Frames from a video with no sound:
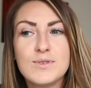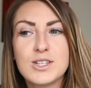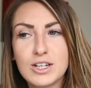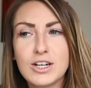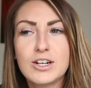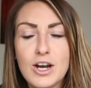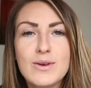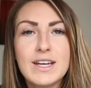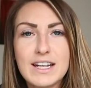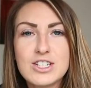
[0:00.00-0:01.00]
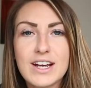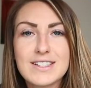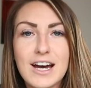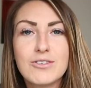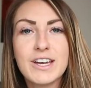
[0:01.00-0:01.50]
so go and get it
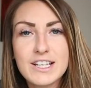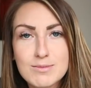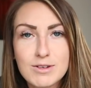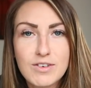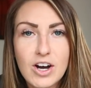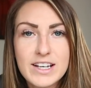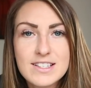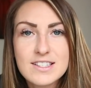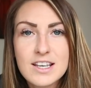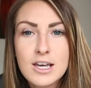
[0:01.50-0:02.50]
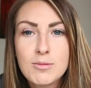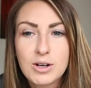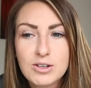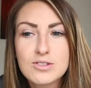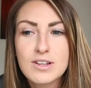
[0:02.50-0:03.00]
checked out, get some advice,
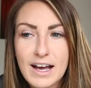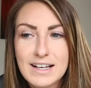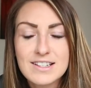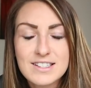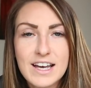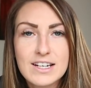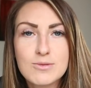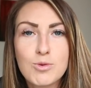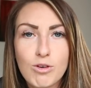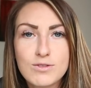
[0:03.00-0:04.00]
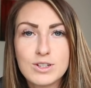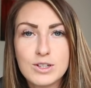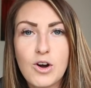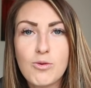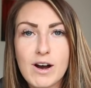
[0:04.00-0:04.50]
because as I said, more often
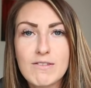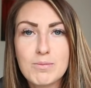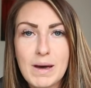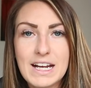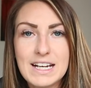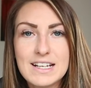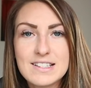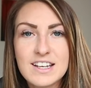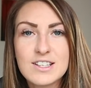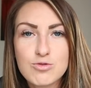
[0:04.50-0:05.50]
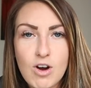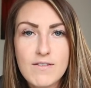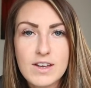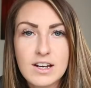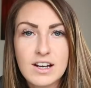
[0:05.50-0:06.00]
than not, wherever the pain is, it's
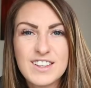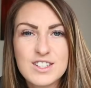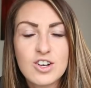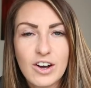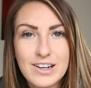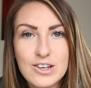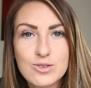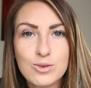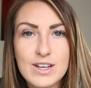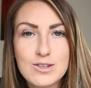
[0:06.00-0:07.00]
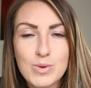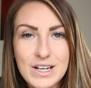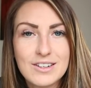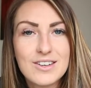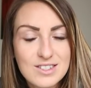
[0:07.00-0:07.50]
driving, there's a tightness or there's a
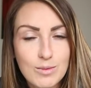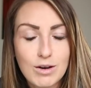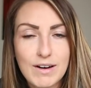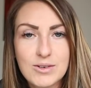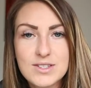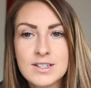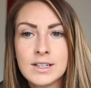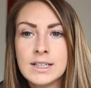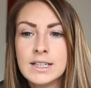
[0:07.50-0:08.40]
weakness somewhere else.